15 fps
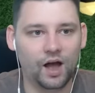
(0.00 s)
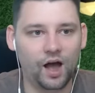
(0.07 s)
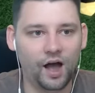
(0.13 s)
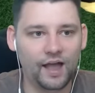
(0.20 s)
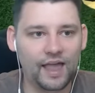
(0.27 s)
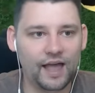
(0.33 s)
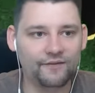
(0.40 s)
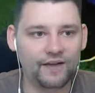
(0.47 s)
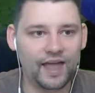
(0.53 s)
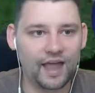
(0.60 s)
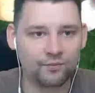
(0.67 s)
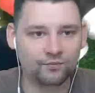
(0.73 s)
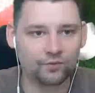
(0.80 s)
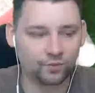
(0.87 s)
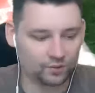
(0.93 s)
I have
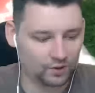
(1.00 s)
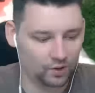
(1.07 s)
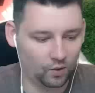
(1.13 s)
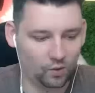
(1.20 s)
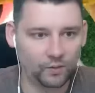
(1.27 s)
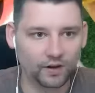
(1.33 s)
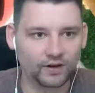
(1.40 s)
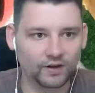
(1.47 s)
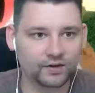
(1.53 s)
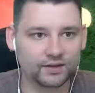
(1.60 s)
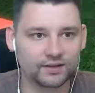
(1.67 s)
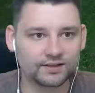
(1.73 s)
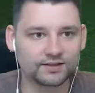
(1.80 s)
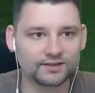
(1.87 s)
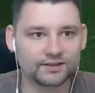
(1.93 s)
emerald. Oh my
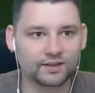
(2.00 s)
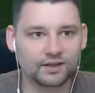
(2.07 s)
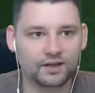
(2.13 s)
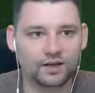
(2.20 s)
goodness.